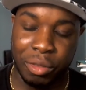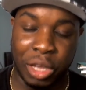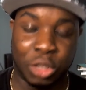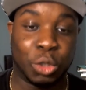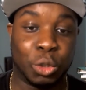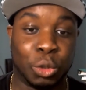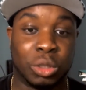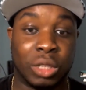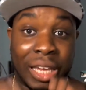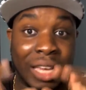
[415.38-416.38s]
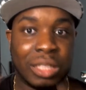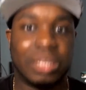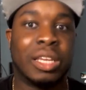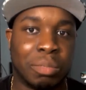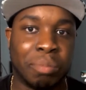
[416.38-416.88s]
introduced in
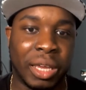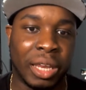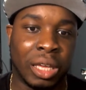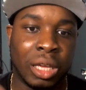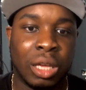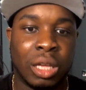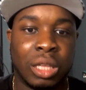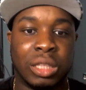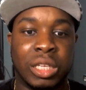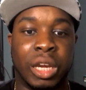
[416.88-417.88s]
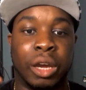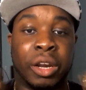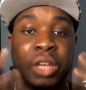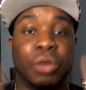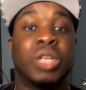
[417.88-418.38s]
this meeting the
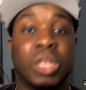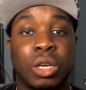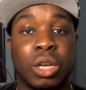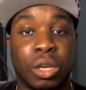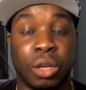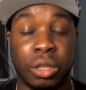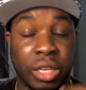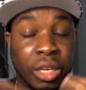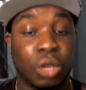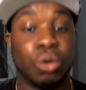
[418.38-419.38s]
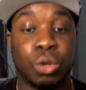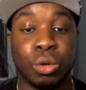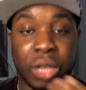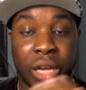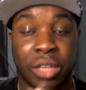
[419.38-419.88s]

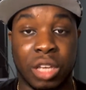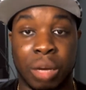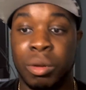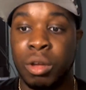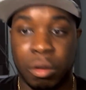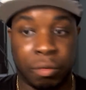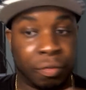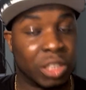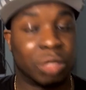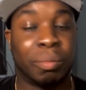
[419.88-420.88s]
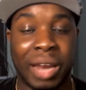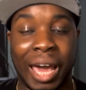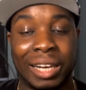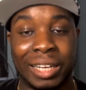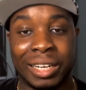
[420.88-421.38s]
Ryogu Kingdom, Fishman
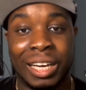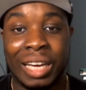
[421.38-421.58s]
Island.